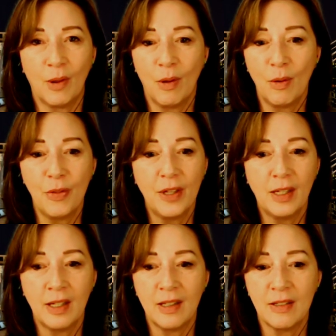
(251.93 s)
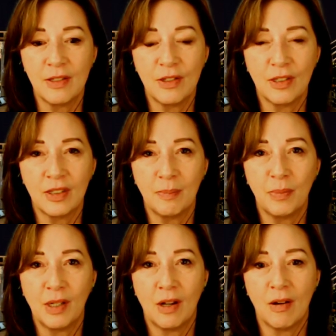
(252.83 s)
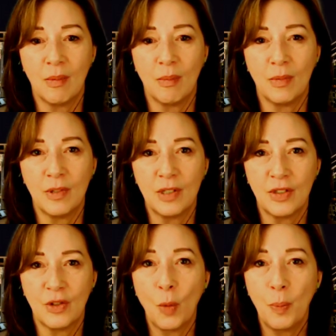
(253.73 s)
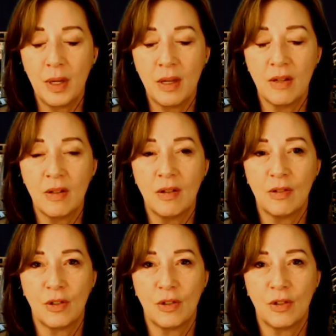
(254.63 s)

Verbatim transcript: the whole thing is just become dystopian,